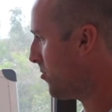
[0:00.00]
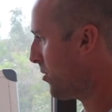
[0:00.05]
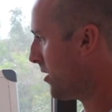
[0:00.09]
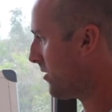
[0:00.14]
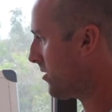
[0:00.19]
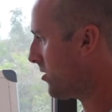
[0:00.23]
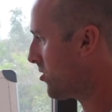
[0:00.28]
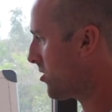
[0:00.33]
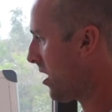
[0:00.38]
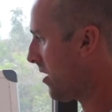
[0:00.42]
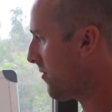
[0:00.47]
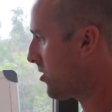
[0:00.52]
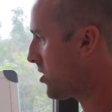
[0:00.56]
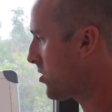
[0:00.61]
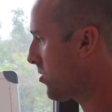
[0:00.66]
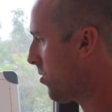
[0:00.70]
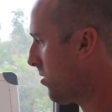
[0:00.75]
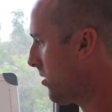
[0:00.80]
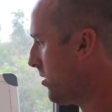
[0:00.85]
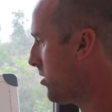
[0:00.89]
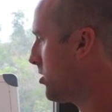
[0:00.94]
you beat the driver
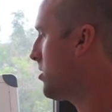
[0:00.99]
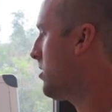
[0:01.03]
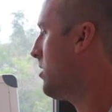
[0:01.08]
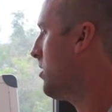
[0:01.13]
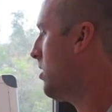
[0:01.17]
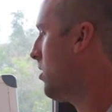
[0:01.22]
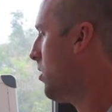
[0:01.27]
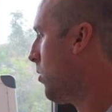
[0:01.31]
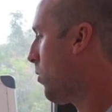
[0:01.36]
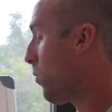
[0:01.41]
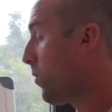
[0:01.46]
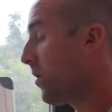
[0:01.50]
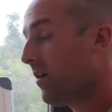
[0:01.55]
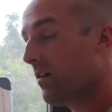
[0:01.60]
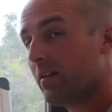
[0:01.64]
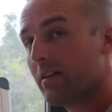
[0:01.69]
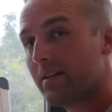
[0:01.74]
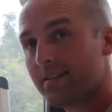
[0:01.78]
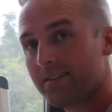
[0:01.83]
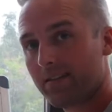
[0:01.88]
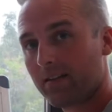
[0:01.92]
shortage.
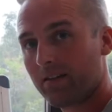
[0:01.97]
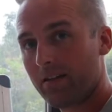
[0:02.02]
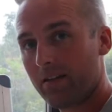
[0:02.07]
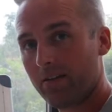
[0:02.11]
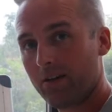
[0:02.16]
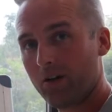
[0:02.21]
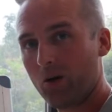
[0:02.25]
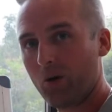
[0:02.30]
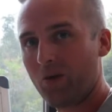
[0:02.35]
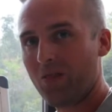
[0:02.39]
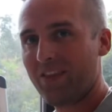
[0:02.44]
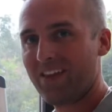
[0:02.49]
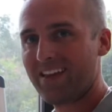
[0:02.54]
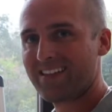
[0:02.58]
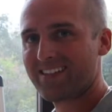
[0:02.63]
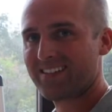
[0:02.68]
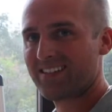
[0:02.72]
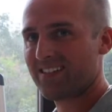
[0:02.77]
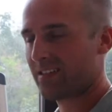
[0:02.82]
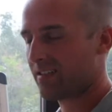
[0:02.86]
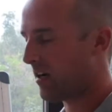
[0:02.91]
Realistically, though,
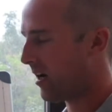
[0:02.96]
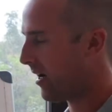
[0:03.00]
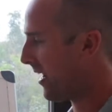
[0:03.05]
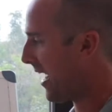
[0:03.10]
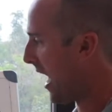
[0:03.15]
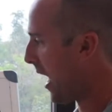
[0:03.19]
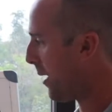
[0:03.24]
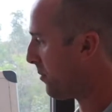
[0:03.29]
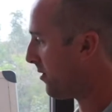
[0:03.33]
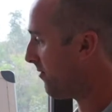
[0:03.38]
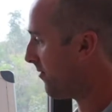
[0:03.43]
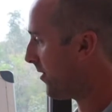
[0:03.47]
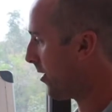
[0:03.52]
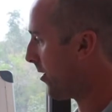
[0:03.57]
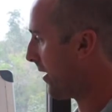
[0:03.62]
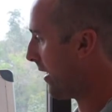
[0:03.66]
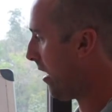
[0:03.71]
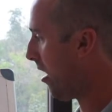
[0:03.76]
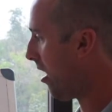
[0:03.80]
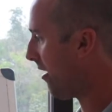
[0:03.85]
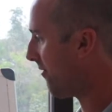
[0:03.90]
this does not happen
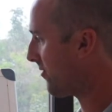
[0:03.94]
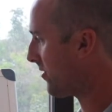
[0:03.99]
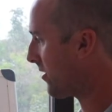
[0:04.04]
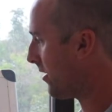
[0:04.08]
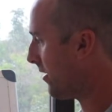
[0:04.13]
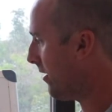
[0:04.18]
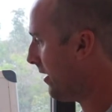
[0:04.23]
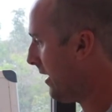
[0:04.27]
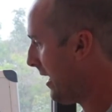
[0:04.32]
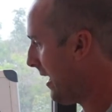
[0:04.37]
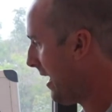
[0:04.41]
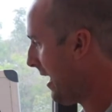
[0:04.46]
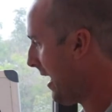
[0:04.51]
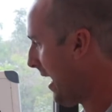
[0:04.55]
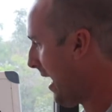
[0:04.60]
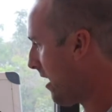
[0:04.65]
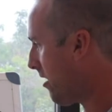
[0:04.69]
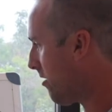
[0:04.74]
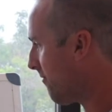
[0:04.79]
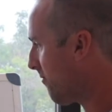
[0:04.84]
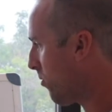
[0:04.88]
very often.
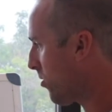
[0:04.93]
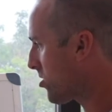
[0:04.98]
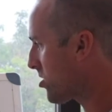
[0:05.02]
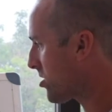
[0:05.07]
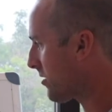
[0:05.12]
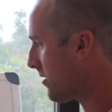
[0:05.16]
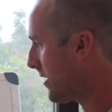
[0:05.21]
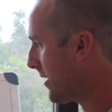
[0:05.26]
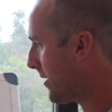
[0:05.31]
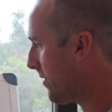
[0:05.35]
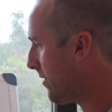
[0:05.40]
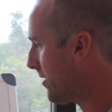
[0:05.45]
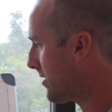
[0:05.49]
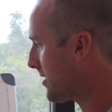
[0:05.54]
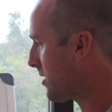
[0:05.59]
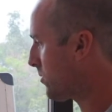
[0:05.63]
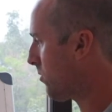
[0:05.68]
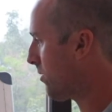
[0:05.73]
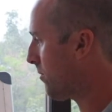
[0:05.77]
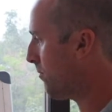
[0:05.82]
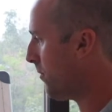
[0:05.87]
And unfortunately, this
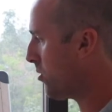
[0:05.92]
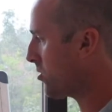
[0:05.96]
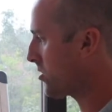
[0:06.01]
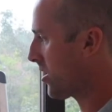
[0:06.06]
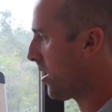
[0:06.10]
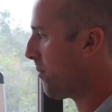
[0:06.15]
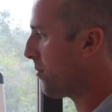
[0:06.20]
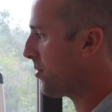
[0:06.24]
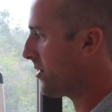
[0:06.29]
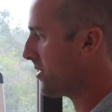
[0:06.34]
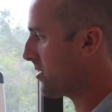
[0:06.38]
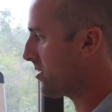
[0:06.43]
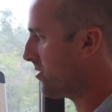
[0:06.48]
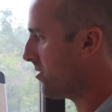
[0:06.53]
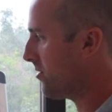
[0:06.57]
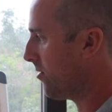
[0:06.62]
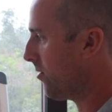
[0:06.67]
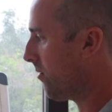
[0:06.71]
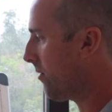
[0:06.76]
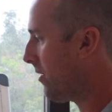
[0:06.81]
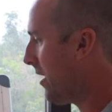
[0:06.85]
is what most companies
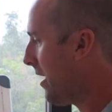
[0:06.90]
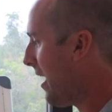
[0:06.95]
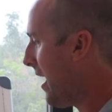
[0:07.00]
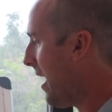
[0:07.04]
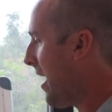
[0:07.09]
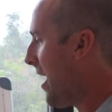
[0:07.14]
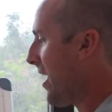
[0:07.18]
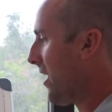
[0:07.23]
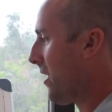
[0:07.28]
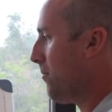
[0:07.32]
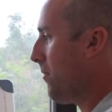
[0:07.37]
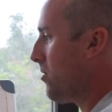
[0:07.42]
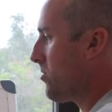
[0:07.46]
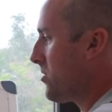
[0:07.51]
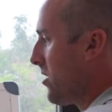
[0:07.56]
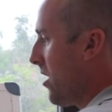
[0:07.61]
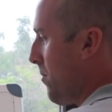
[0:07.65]
do. Heck, most